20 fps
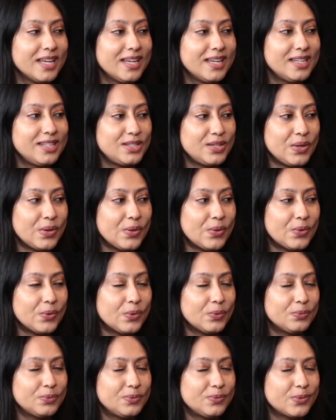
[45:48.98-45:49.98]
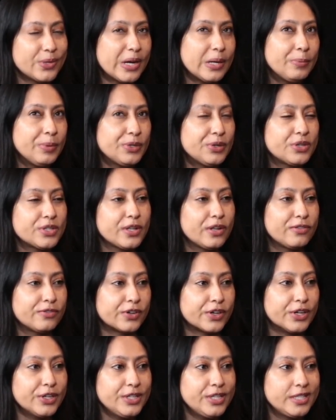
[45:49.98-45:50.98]
to try to put yourself
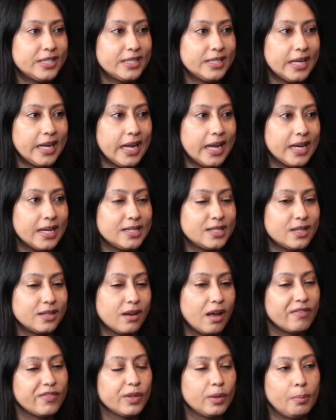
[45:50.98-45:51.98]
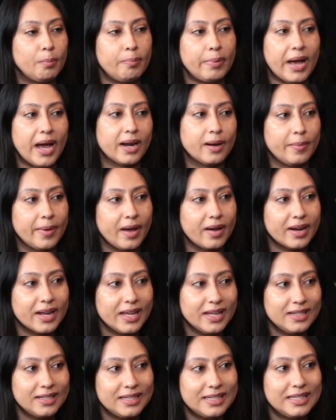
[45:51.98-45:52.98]
first and to not feel bad about
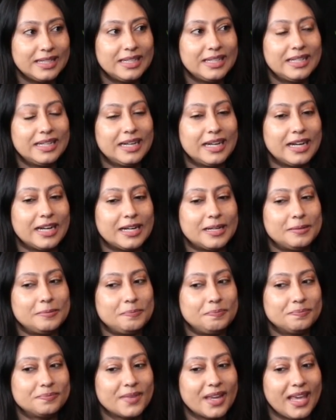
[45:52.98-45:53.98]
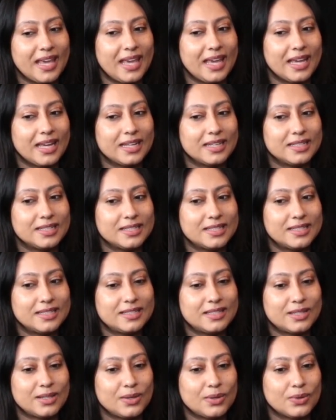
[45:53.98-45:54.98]
it, and
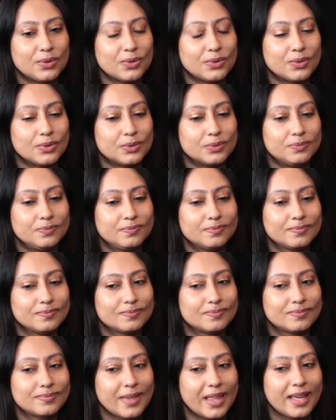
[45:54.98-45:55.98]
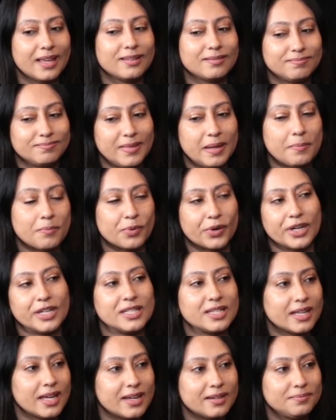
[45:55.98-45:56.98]
to like embrace
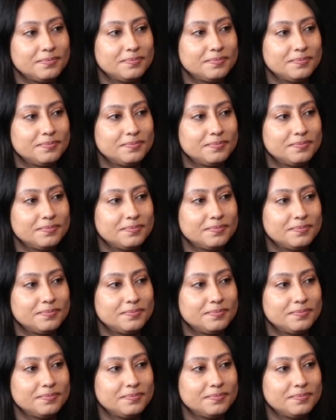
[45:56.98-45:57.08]
that.